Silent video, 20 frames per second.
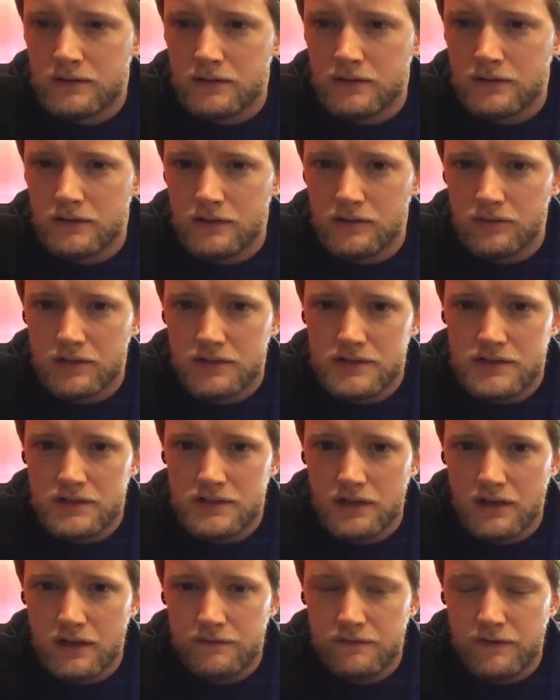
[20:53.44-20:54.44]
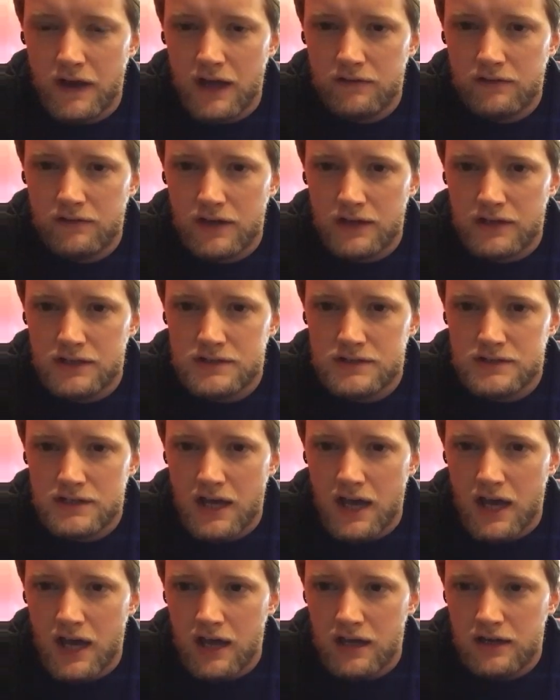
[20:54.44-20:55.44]
Good. Once you're done five on each
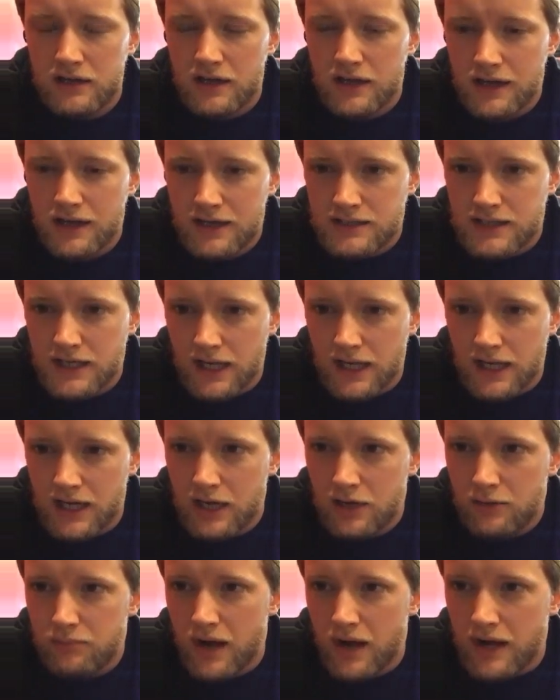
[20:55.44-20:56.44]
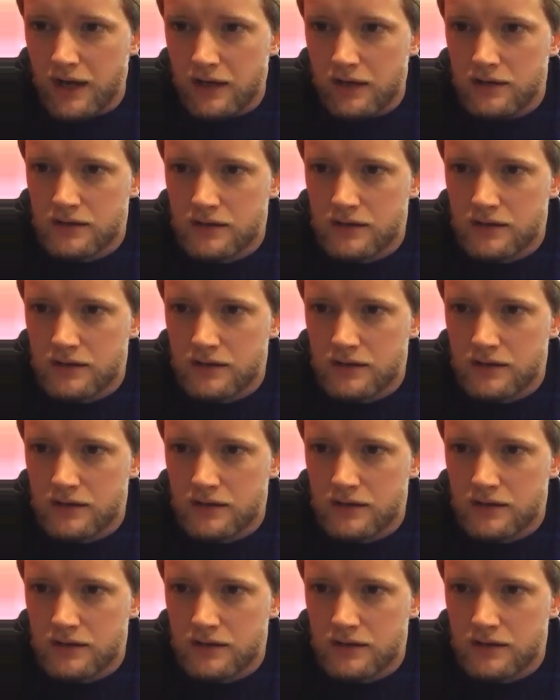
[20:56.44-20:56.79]
side, take a little break.